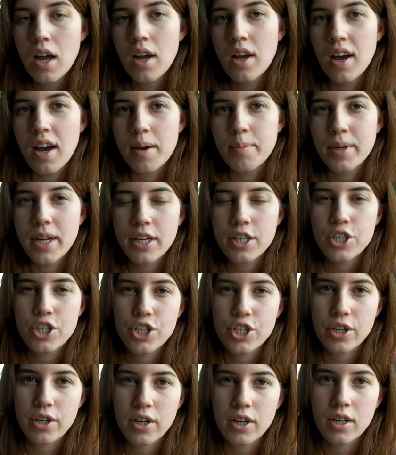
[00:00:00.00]
I'm not
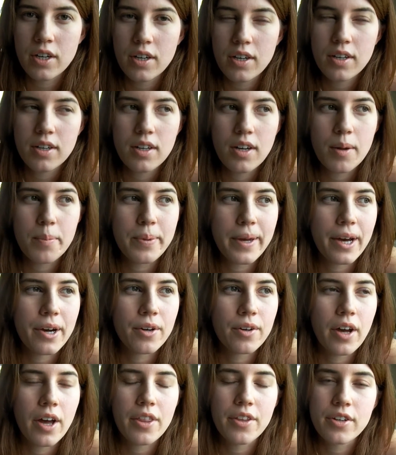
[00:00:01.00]
sure
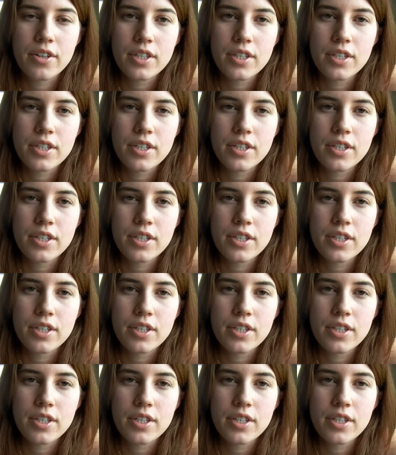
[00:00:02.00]
about other